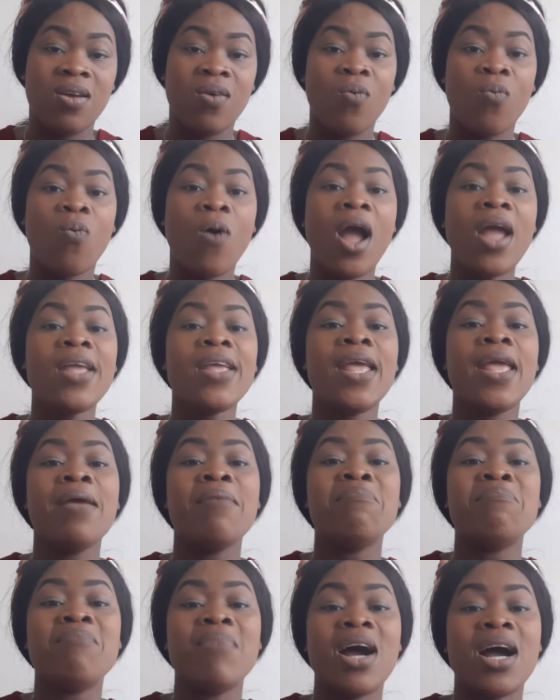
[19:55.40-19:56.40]
why
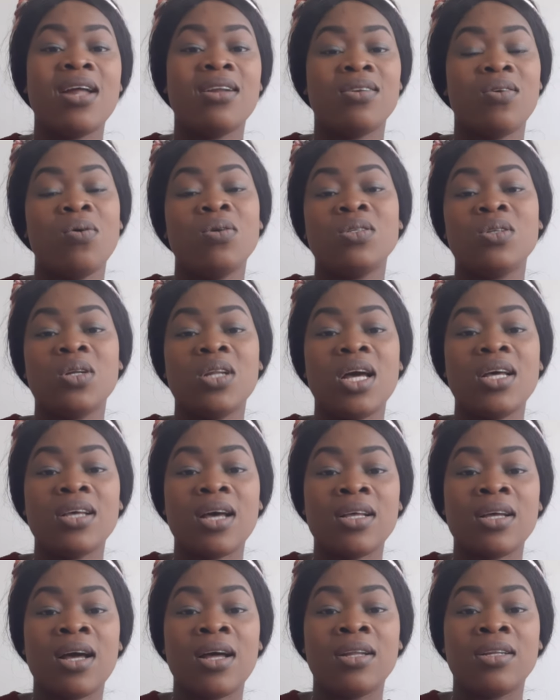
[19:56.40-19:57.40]
a man, on the other
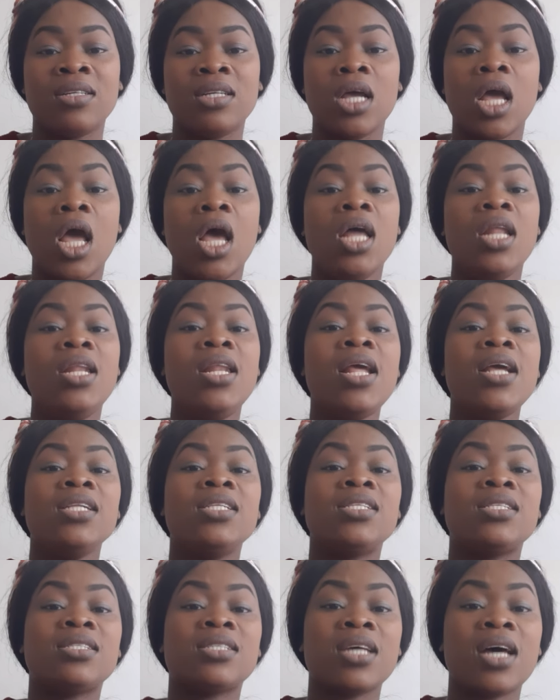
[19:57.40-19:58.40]
hand,
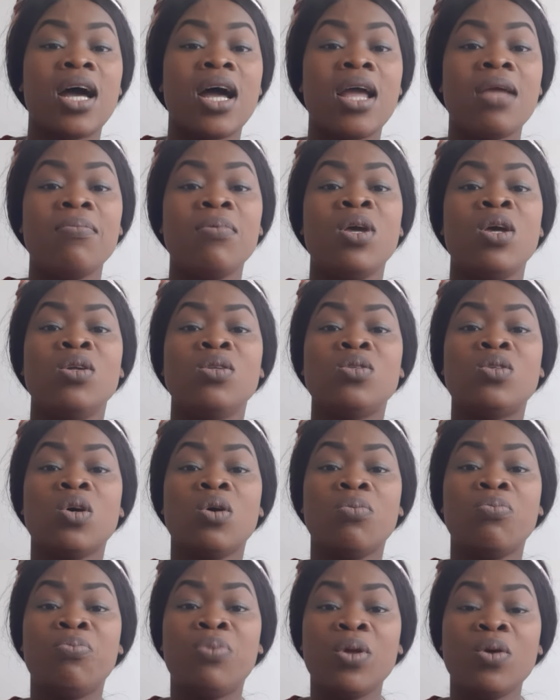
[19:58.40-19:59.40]
needs time
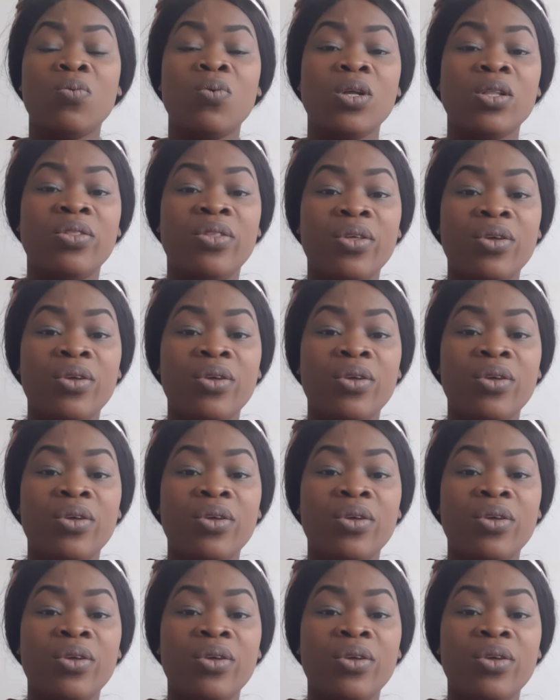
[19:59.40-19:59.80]
to be with